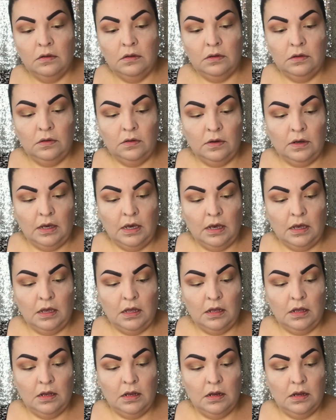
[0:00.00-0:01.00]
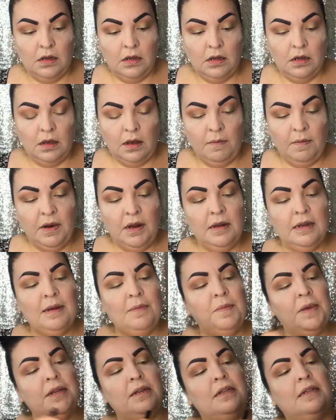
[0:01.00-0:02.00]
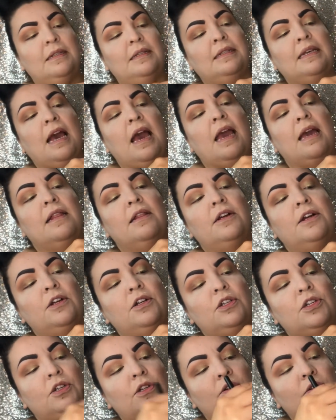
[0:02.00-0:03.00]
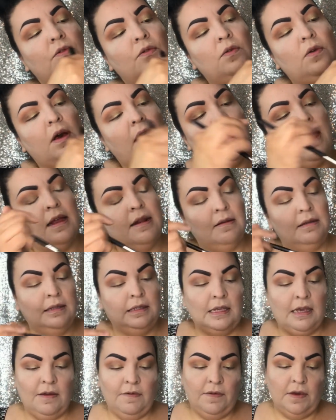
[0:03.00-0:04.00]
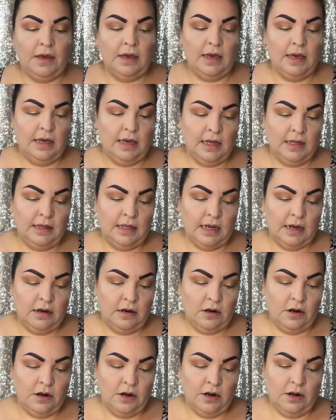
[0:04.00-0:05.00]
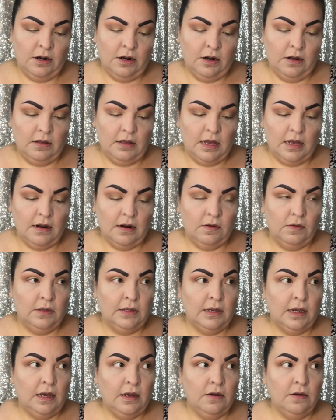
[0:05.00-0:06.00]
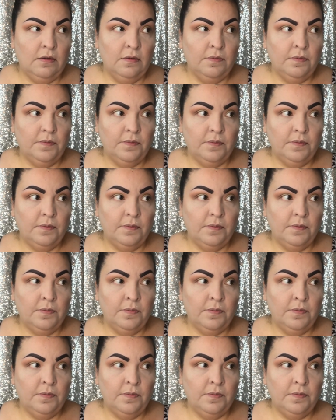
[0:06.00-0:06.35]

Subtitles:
So again, I'm gonna dip into Skylar too and see if I can get that darker on that outside.